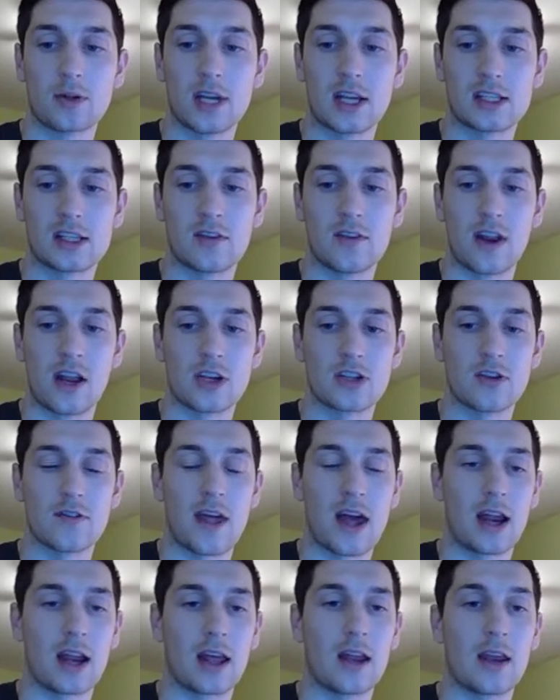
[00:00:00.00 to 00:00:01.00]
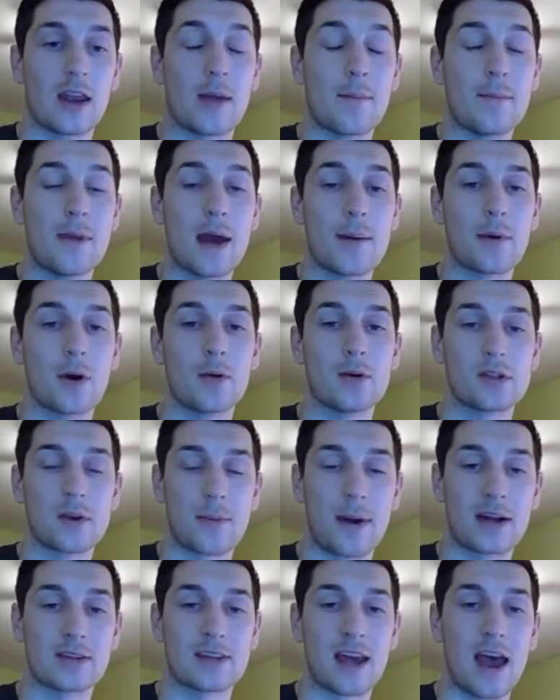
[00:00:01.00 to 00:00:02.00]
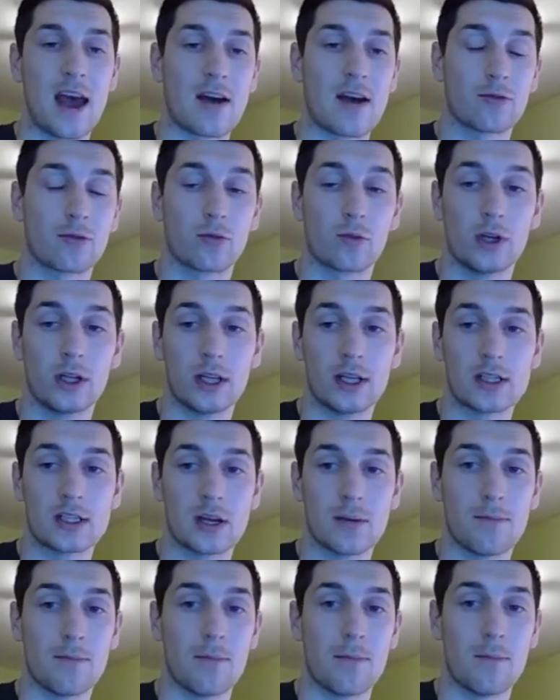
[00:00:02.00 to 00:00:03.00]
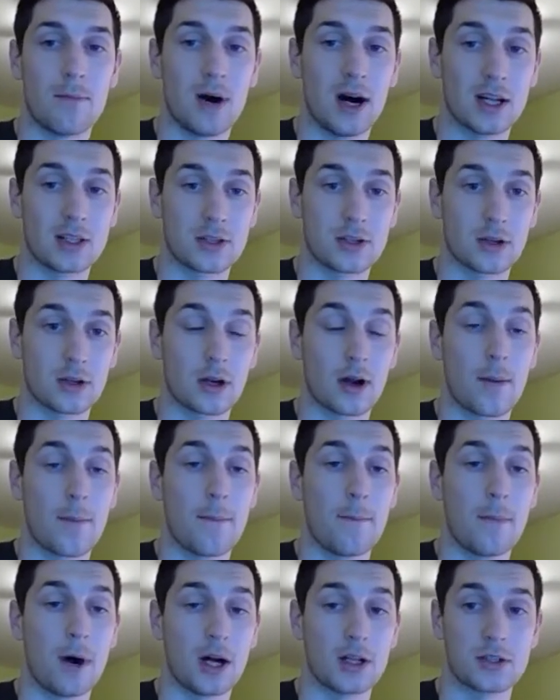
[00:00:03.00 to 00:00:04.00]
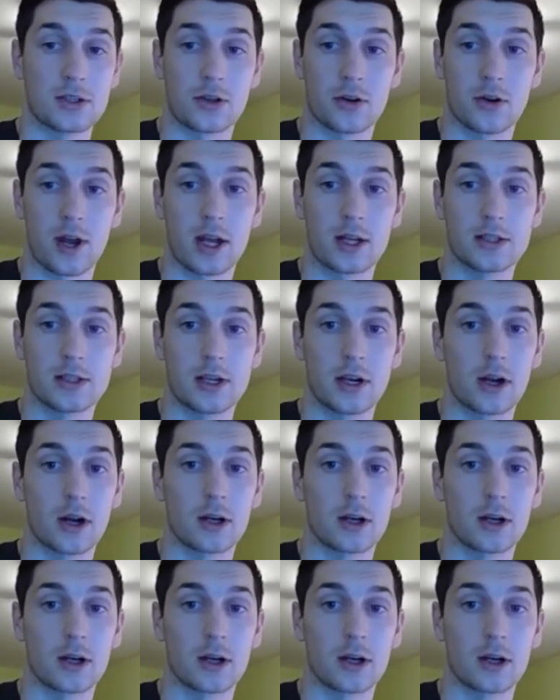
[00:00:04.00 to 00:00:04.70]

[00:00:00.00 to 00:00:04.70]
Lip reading: advantage of that, and Nepo is about to have really some monster knights here.